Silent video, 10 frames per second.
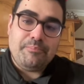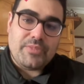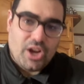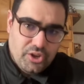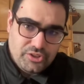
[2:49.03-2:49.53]

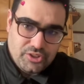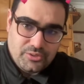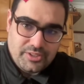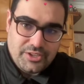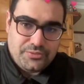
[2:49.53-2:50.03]

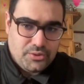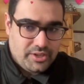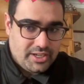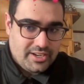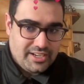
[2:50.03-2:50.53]
Also, if you
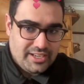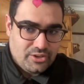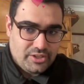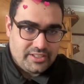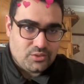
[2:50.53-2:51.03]
hear any
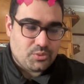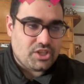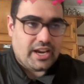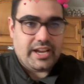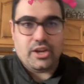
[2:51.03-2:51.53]
noise, which
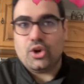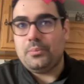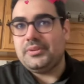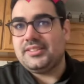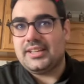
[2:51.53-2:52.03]
I hope
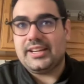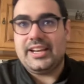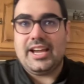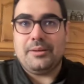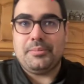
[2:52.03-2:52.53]
it's not gonna
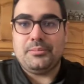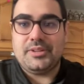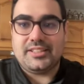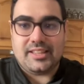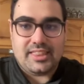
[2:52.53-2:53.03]
happen
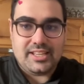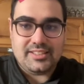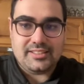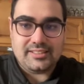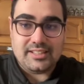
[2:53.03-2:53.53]
because I think
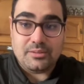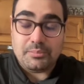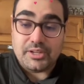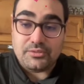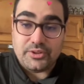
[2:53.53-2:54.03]
he's asleep,
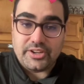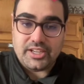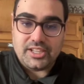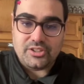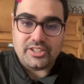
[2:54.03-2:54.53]
but if you hear
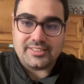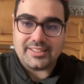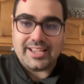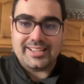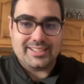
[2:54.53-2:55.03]
any noise,
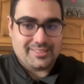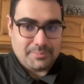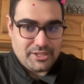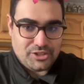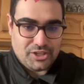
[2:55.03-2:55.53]
it's
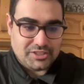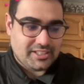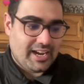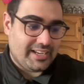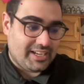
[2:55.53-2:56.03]
my dog.
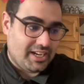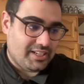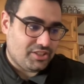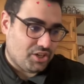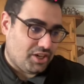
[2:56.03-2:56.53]
I got a
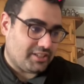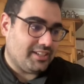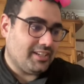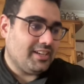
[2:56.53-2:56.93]
dog.